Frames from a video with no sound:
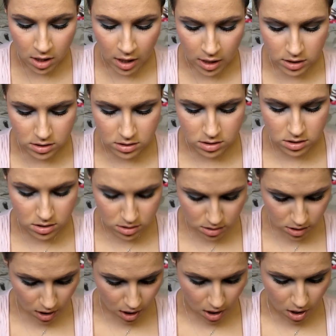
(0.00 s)

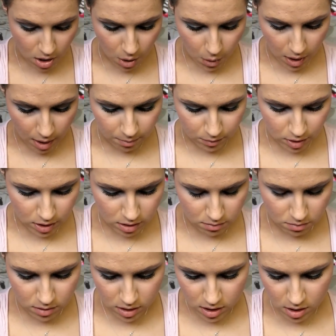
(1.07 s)
So I'm going
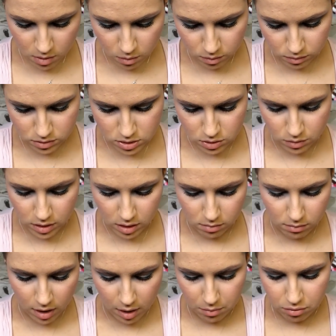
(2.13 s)
to be doing
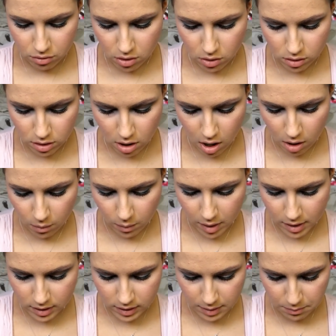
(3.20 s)
my Pro
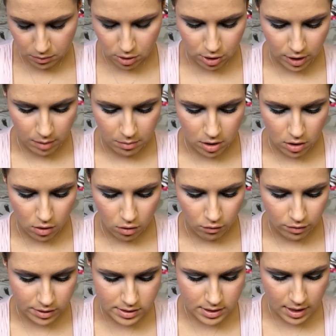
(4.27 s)
Longwear Lip Cream in
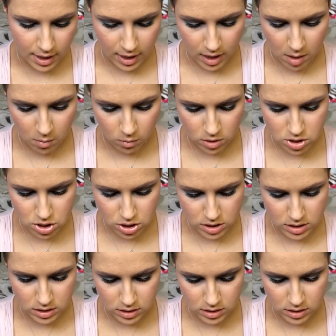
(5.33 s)
Overtime, which is